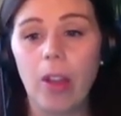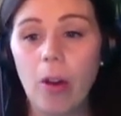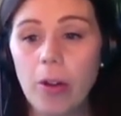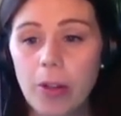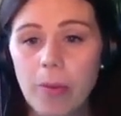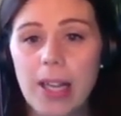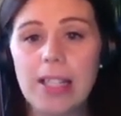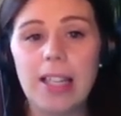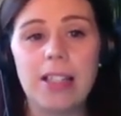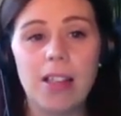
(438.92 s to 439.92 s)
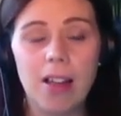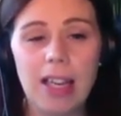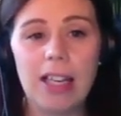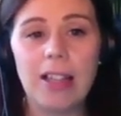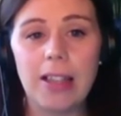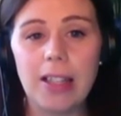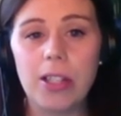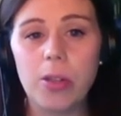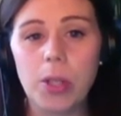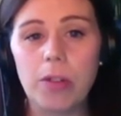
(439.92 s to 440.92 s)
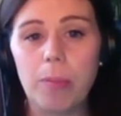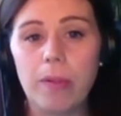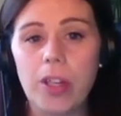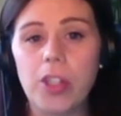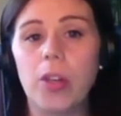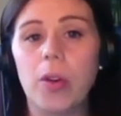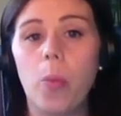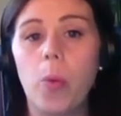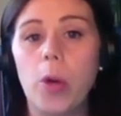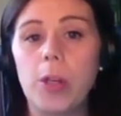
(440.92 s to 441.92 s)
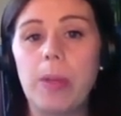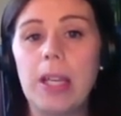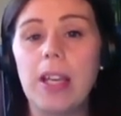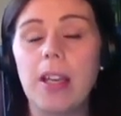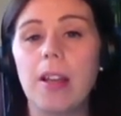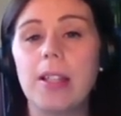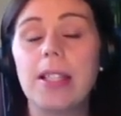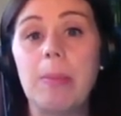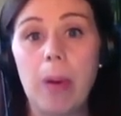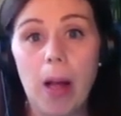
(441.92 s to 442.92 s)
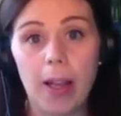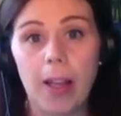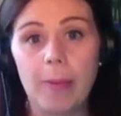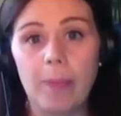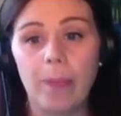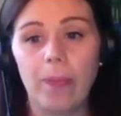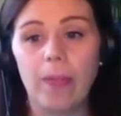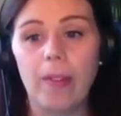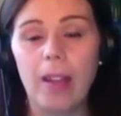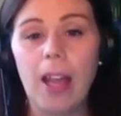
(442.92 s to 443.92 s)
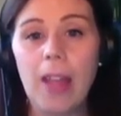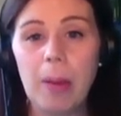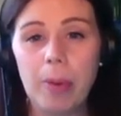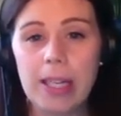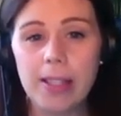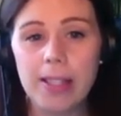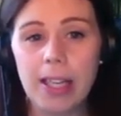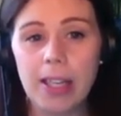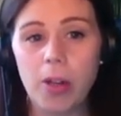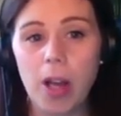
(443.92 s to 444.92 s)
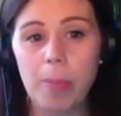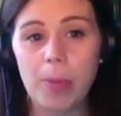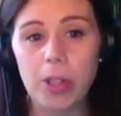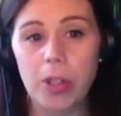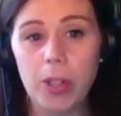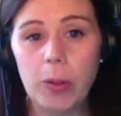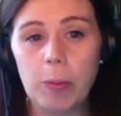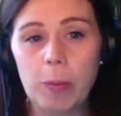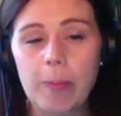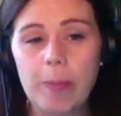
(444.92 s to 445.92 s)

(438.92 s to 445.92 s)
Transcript: Otherwise, it's likely that this sort of provision would be symbolic. And that brings us then to option two,